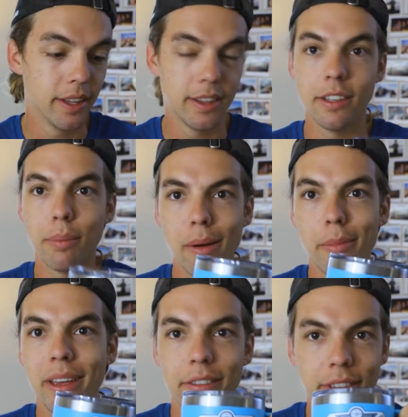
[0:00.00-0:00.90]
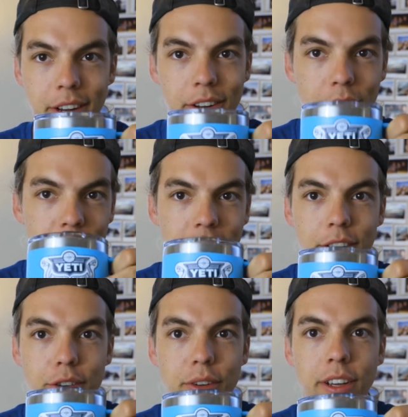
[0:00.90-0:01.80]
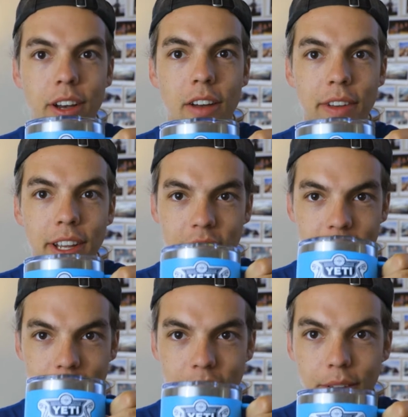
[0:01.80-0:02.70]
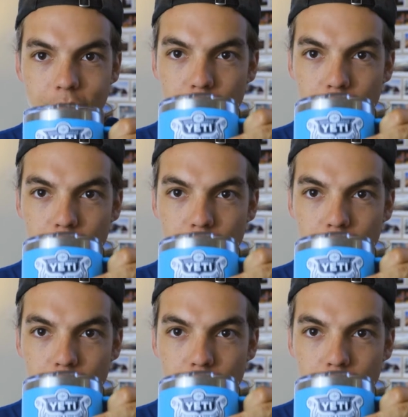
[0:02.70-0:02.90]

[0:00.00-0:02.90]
this is the problem with making a video, you don't really get to drink coffee. It's just, you know,